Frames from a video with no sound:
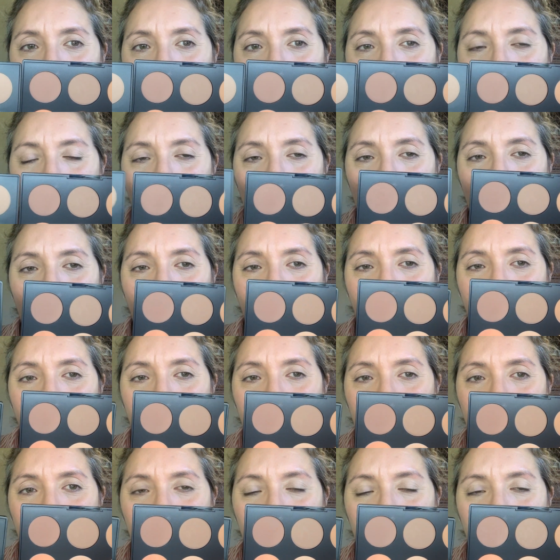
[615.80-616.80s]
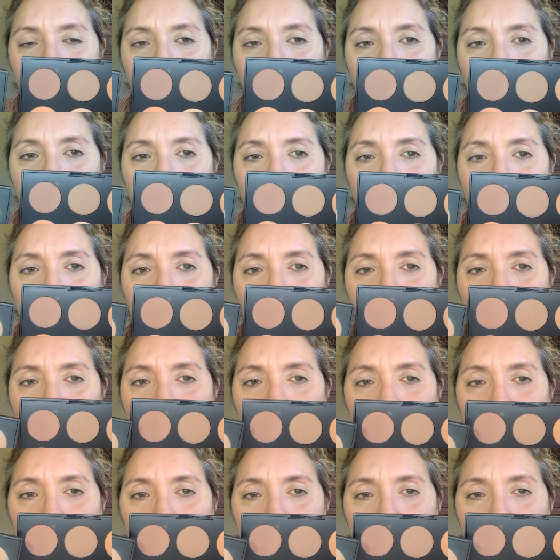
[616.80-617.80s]
I think I'm gonna go
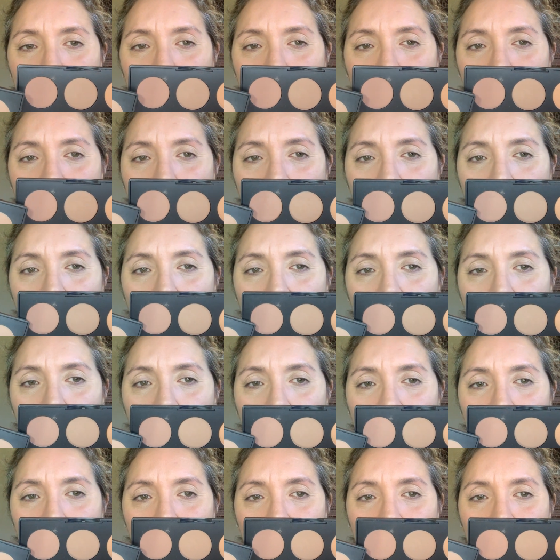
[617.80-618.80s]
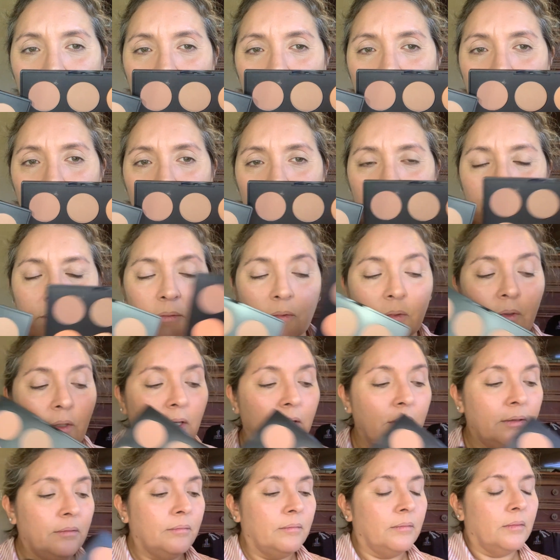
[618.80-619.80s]
with this one,
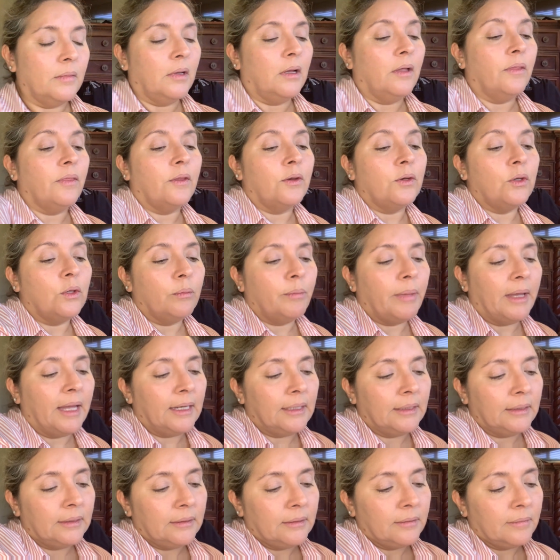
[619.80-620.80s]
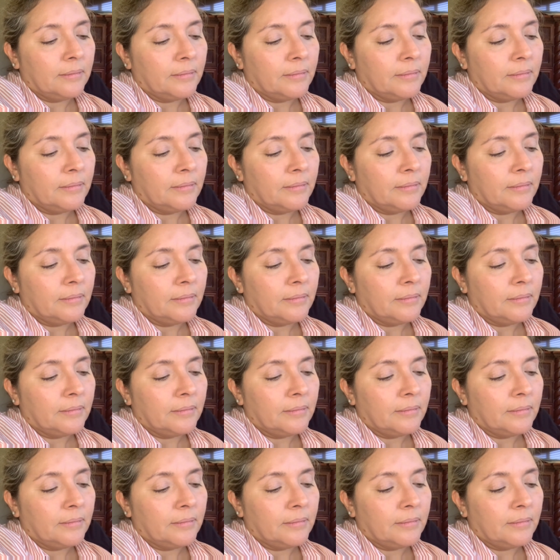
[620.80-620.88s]
okay? On the new palette.